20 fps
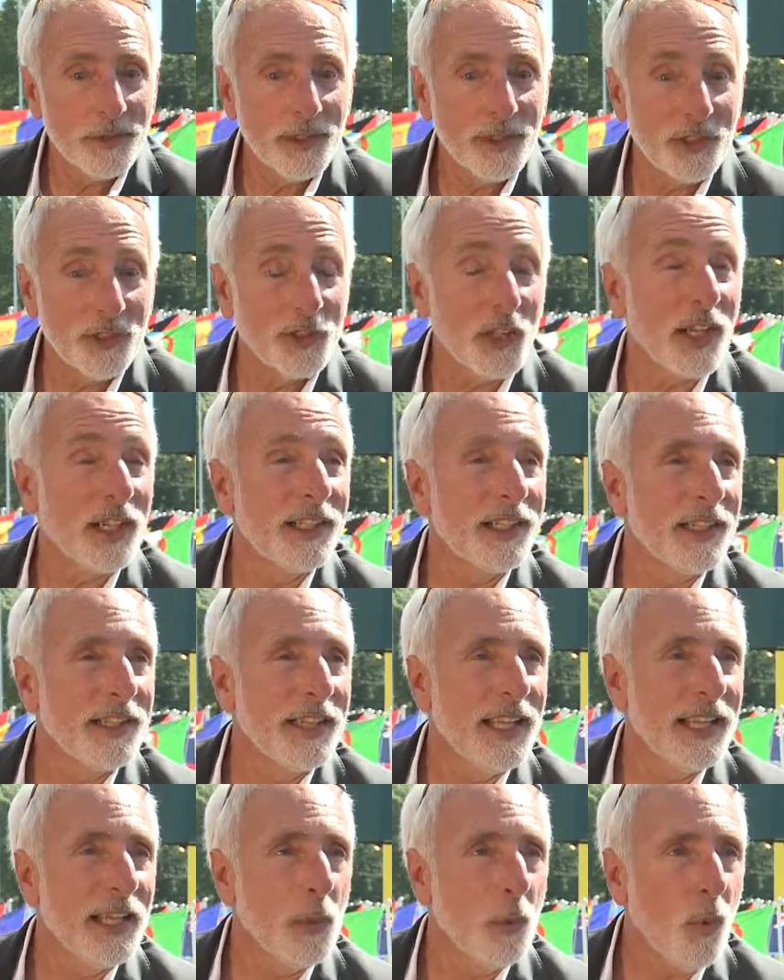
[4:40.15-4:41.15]
excited
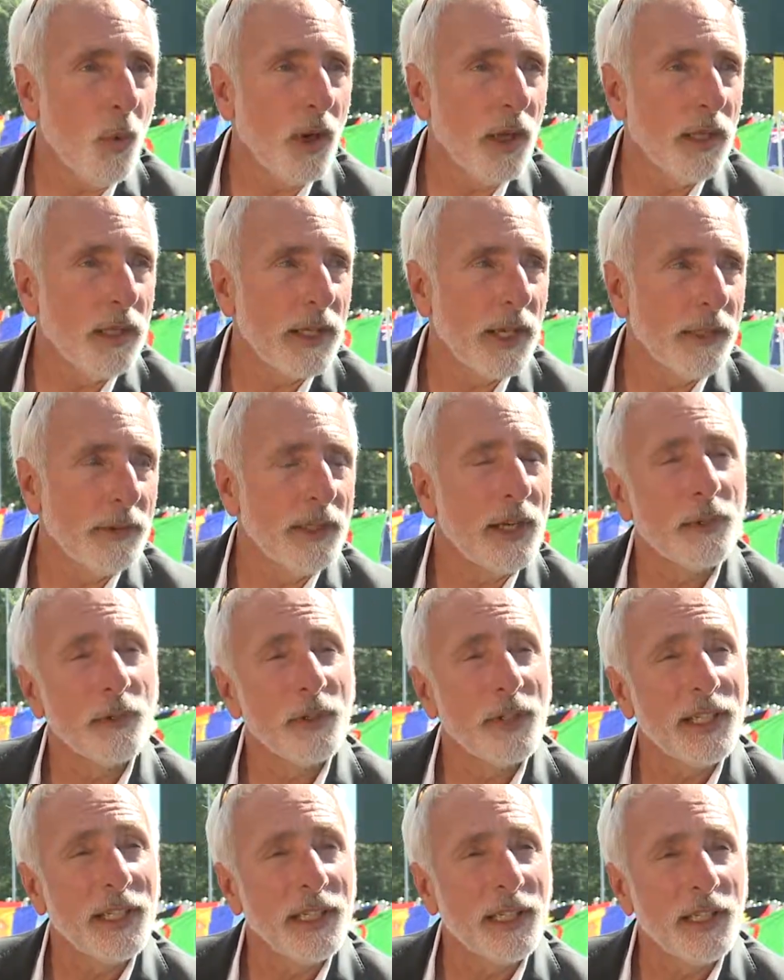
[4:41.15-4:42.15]
that he won, I never
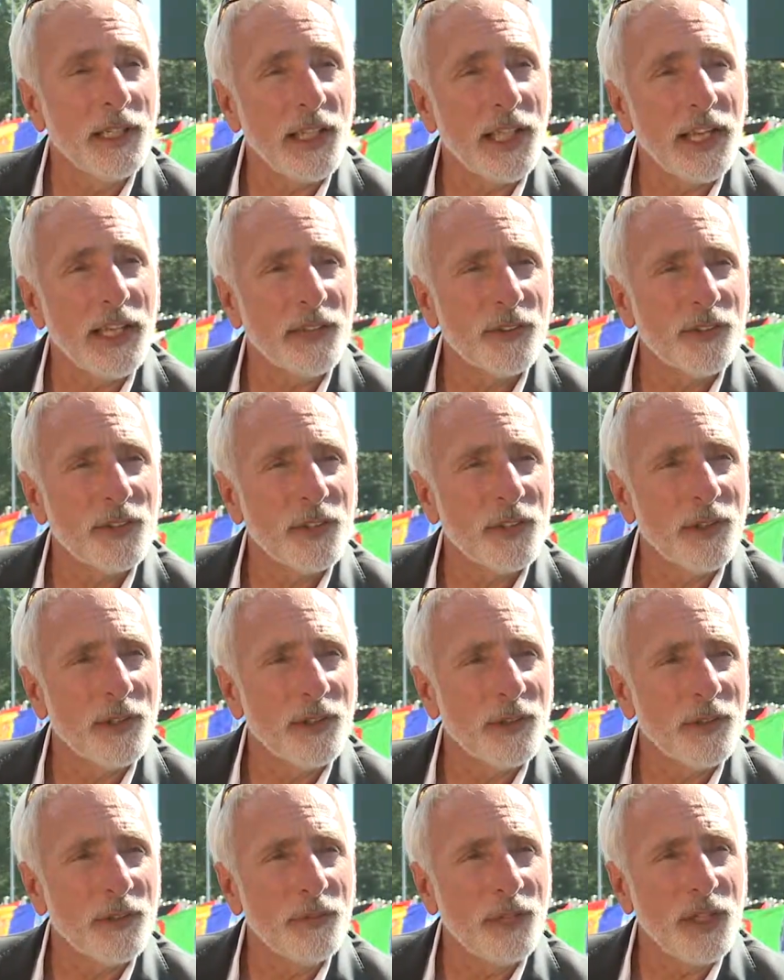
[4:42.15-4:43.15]
really glanced at
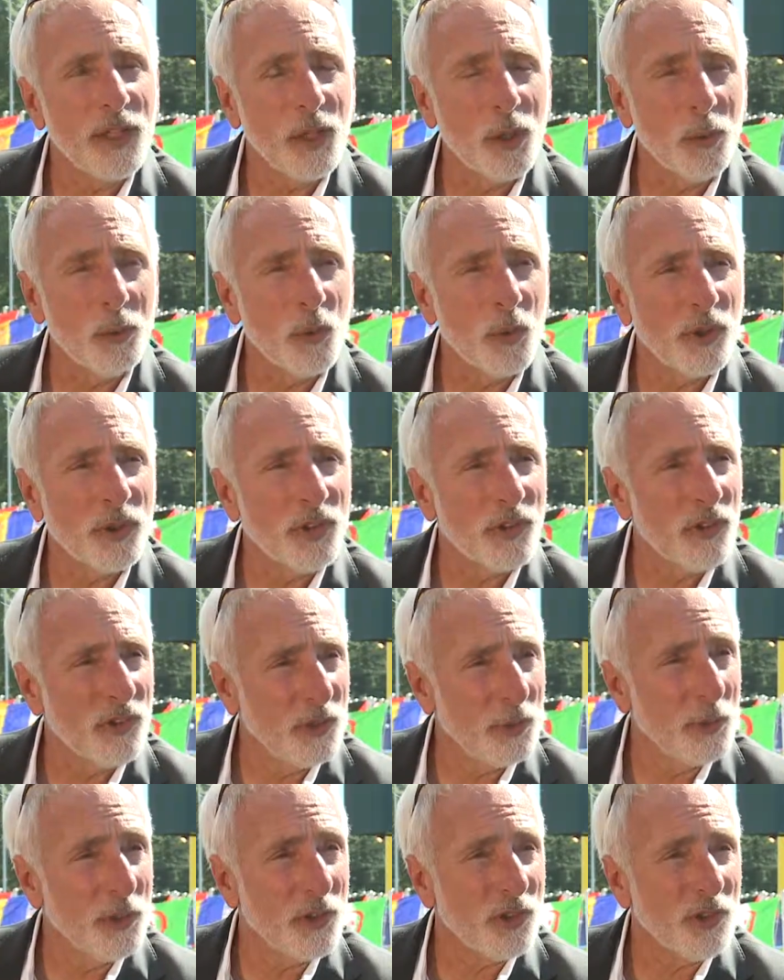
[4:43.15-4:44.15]
the video board to see
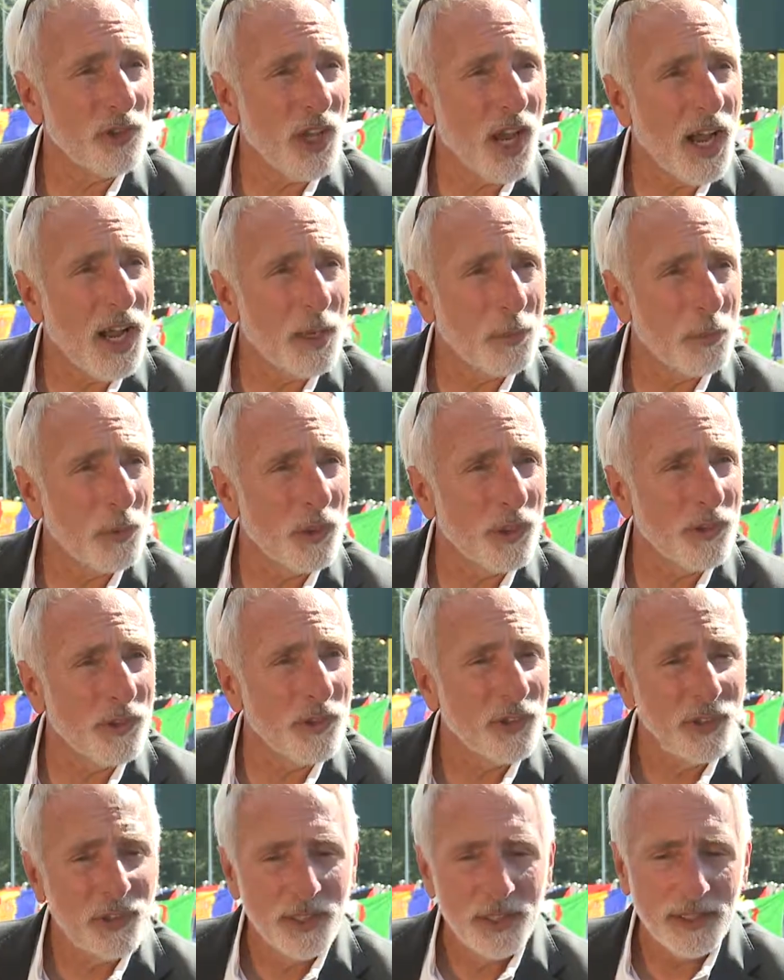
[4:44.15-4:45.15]
what his time was.
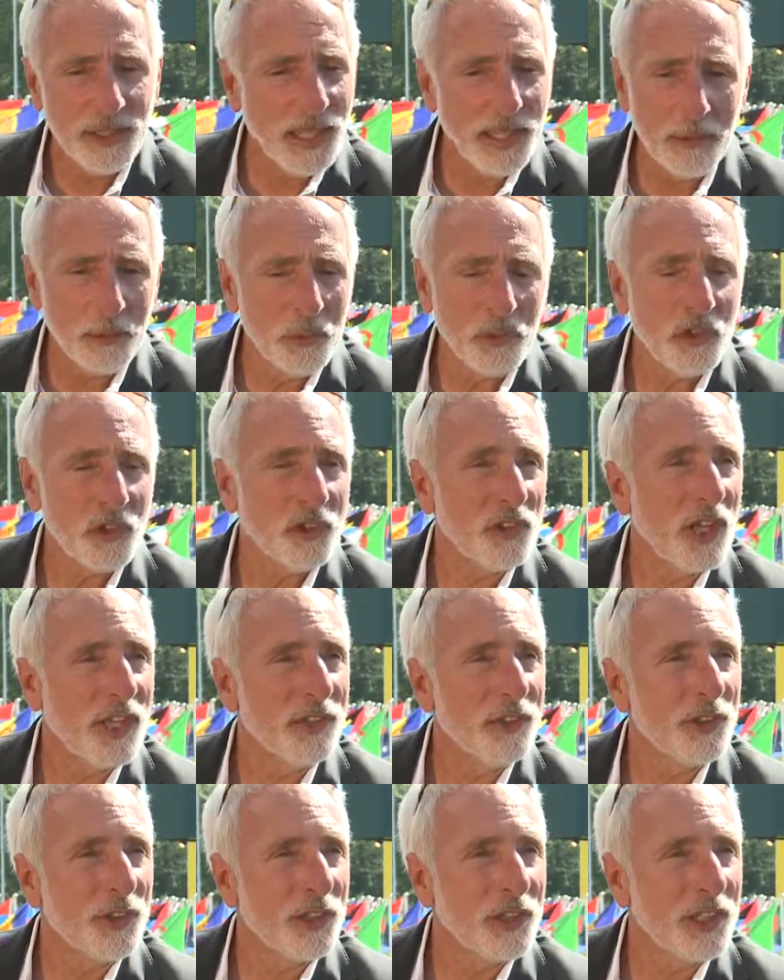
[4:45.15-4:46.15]
Then it was just
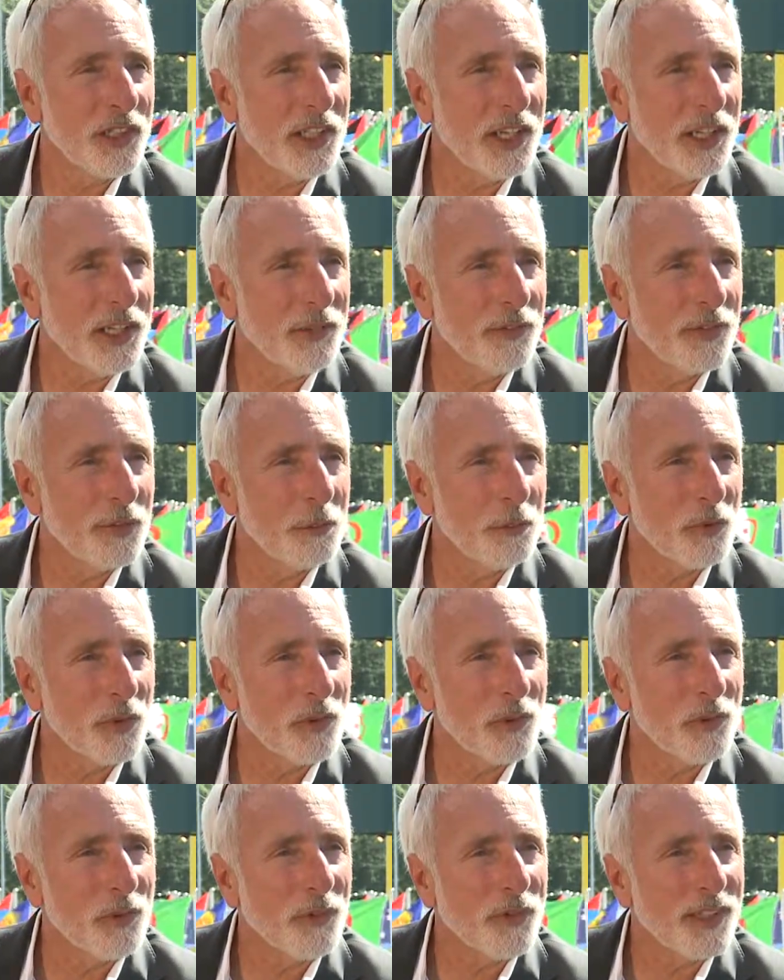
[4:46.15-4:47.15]
icing on the cake for him to run
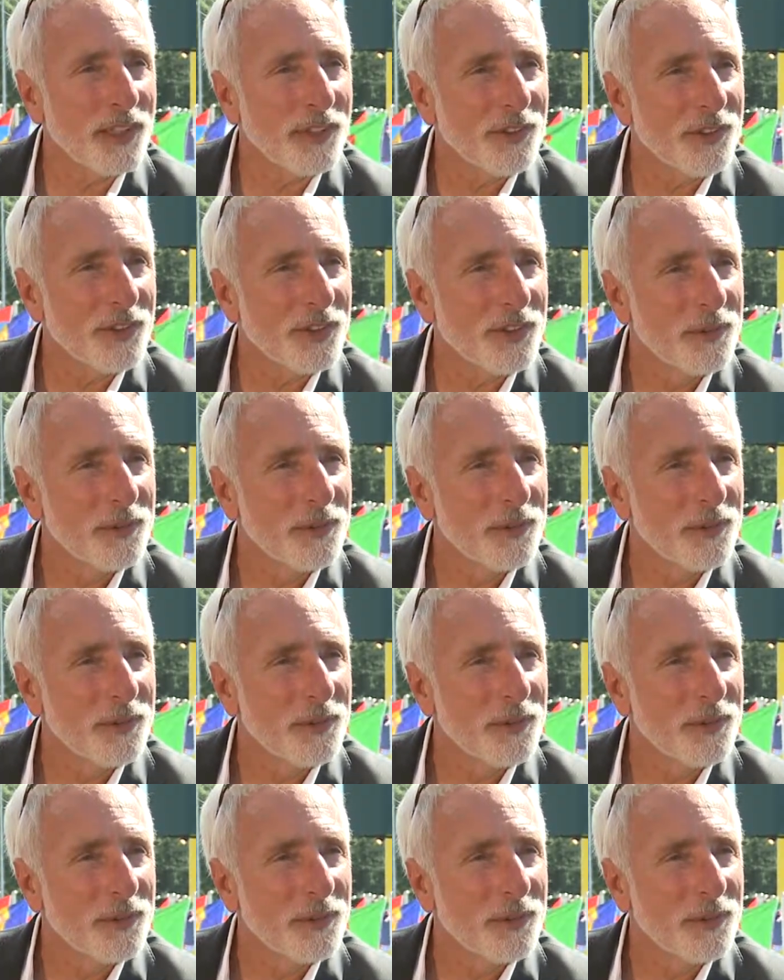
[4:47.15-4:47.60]
so fast.